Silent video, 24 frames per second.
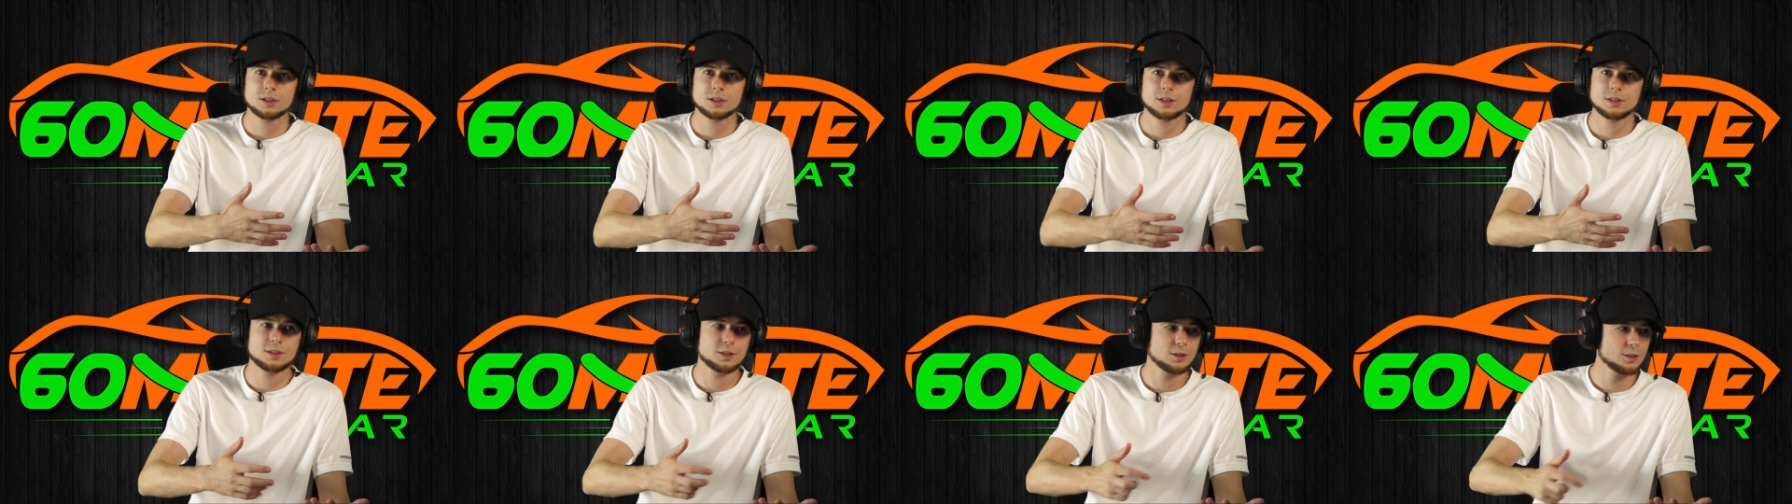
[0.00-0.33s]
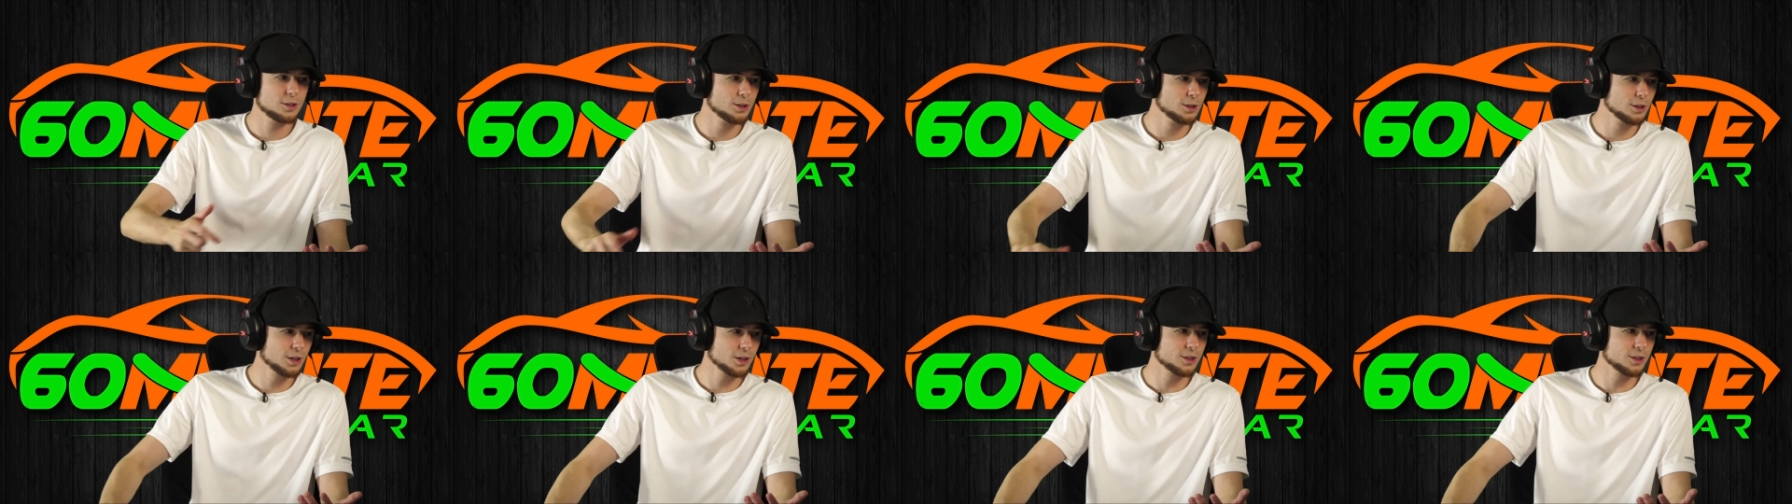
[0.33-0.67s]
Dude,
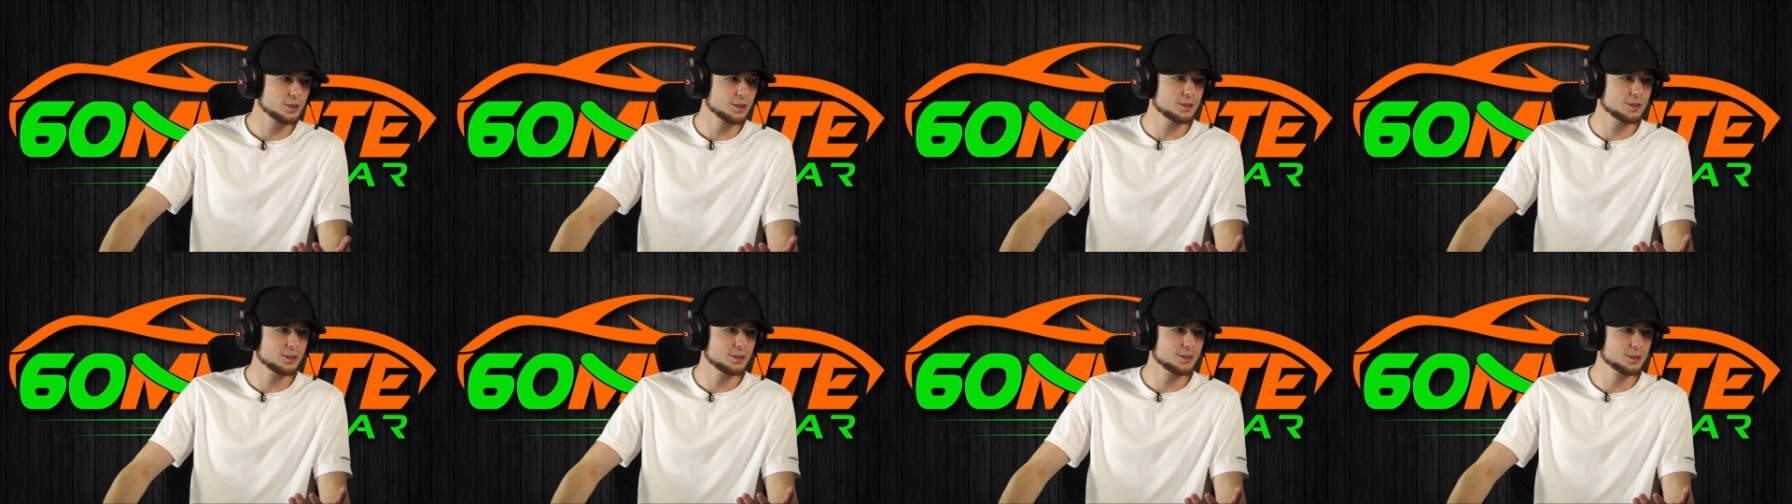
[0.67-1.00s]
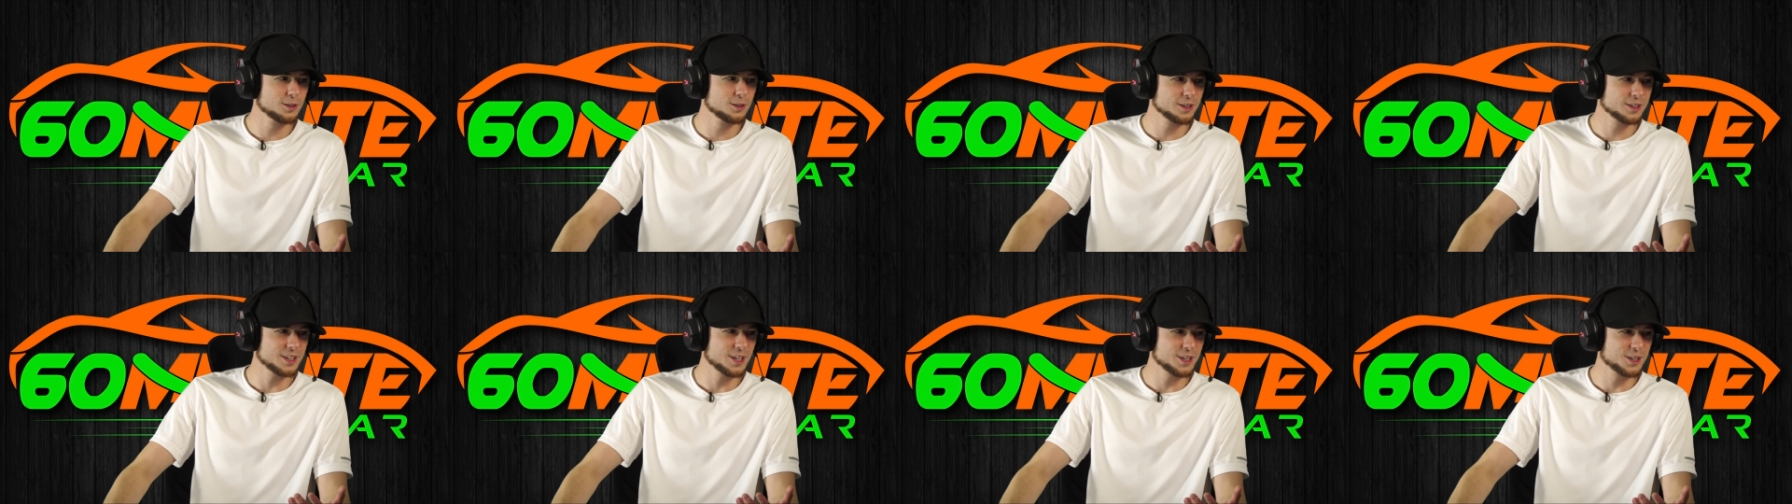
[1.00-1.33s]
you look you
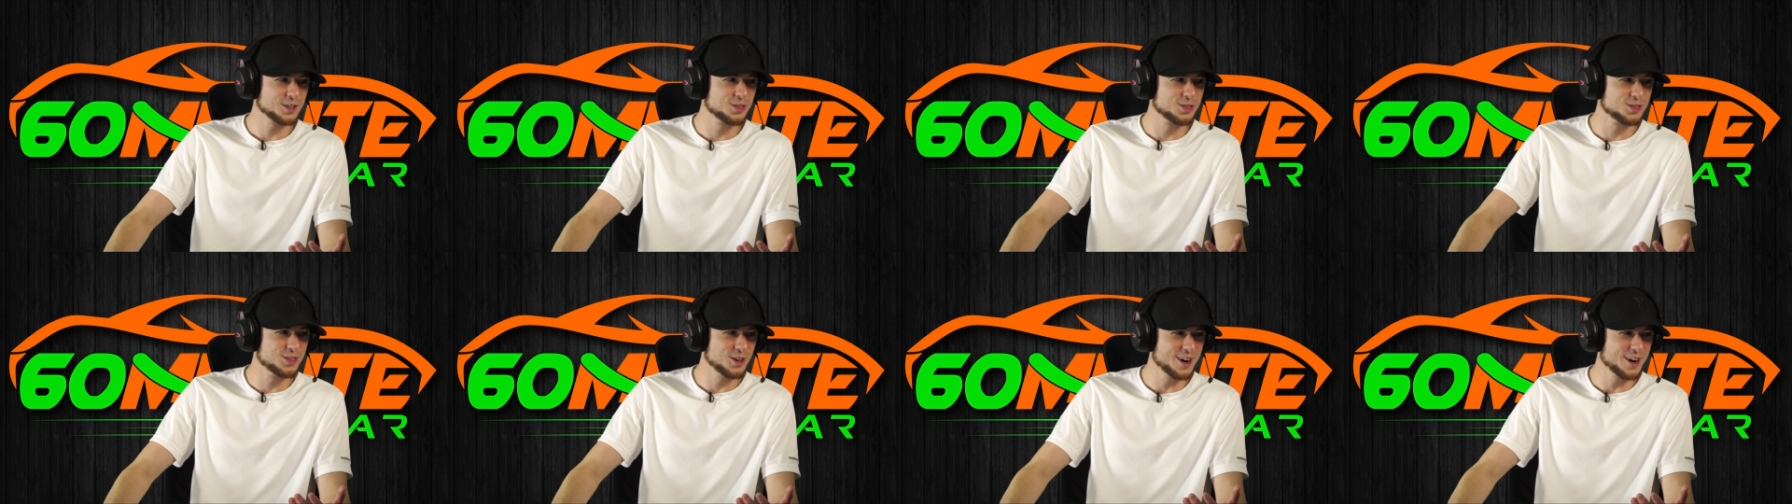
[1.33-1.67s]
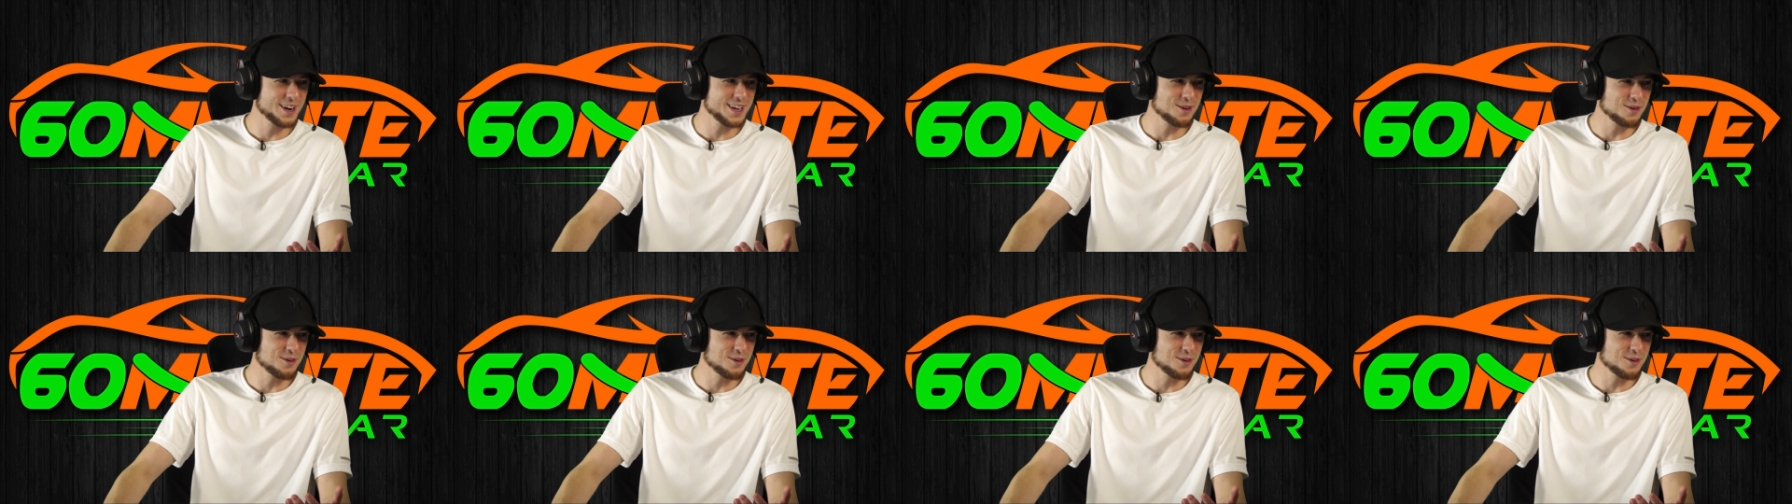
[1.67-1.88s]
look like 30.